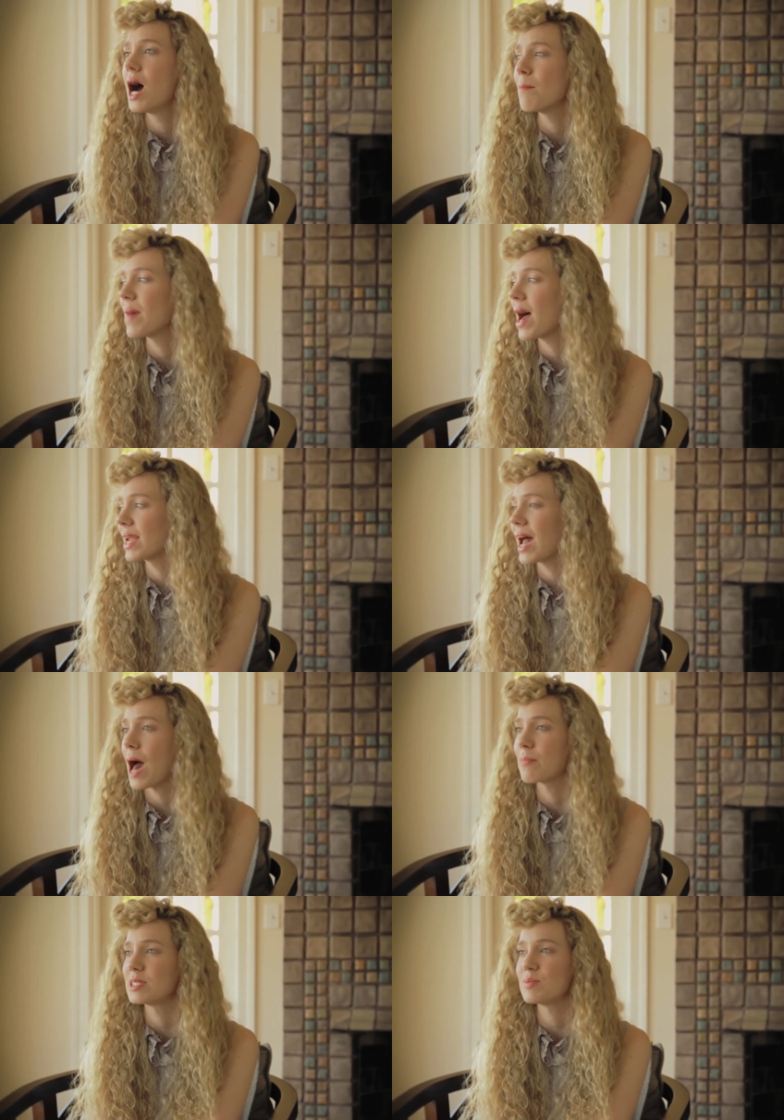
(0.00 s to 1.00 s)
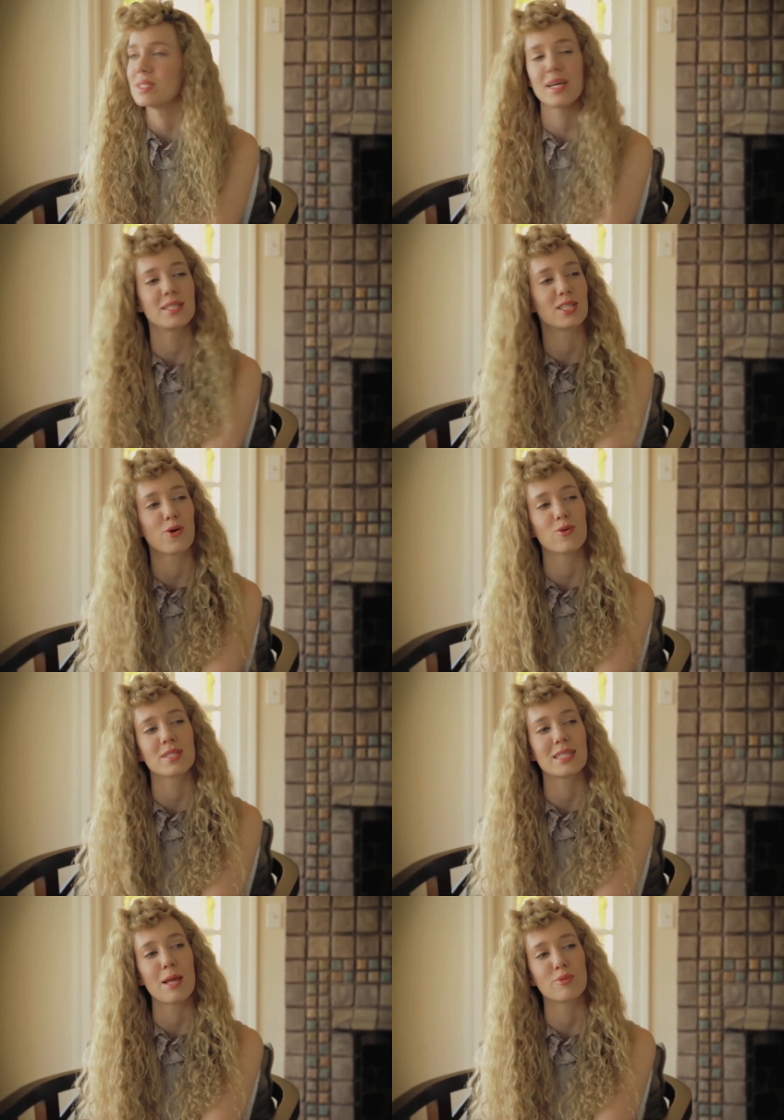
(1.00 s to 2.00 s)
a man I happen to be dating or
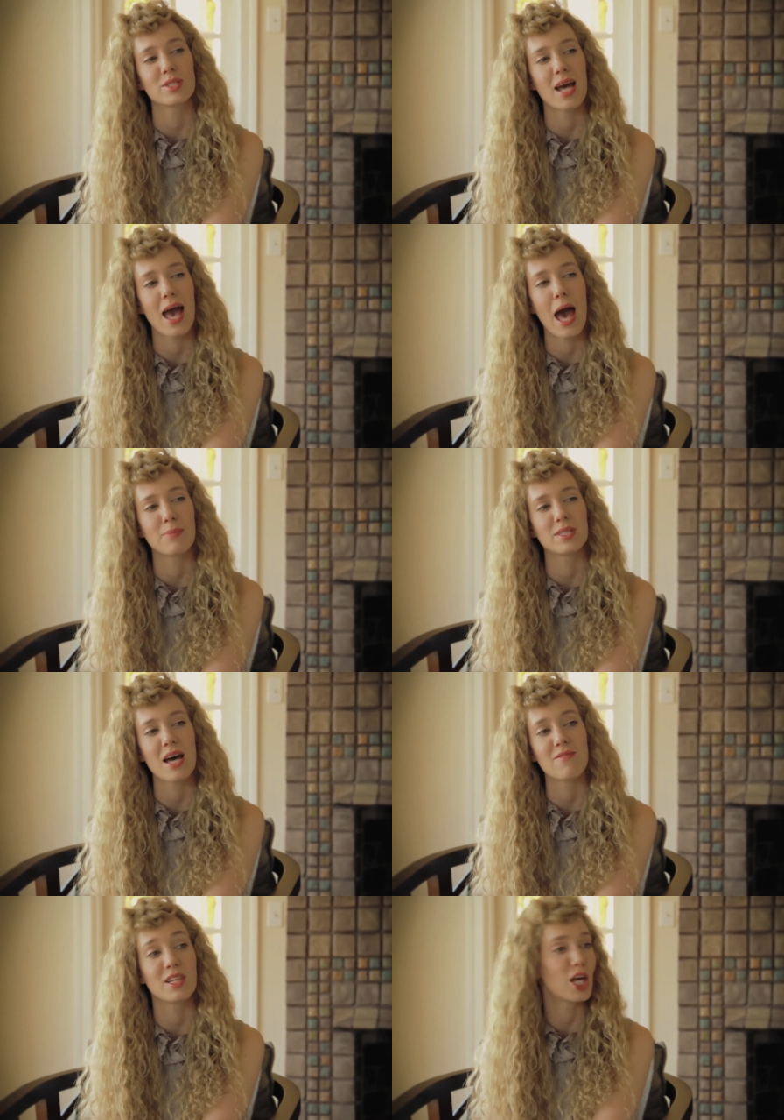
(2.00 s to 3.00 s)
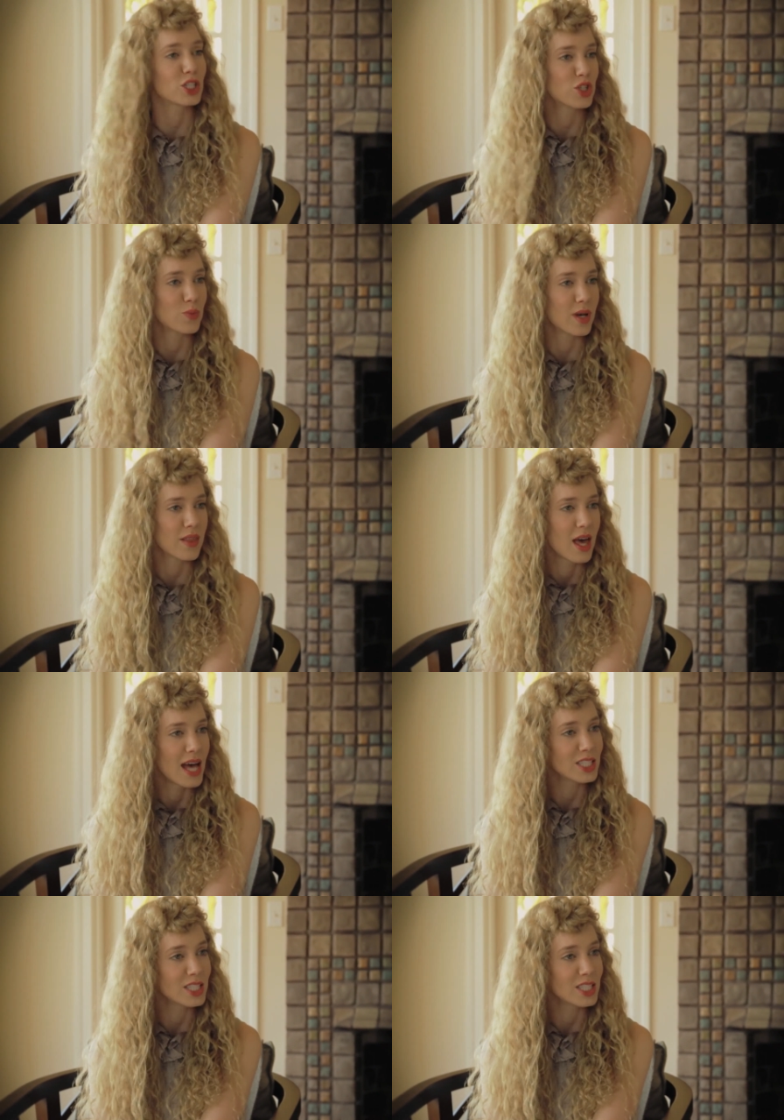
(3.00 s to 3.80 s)
a celebrity I happen to have lunch with